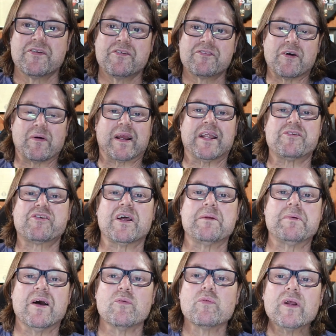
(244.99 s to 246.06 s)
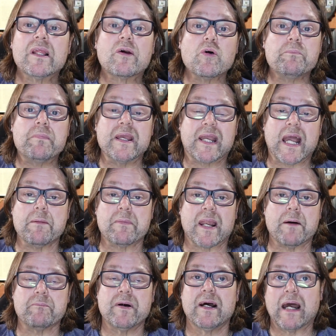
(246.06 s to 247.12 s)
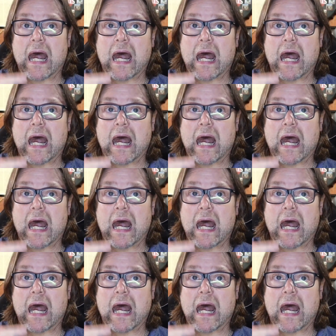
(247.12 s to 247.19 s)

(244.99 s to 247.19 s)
So I reckon it's going to be a really good beer coming up.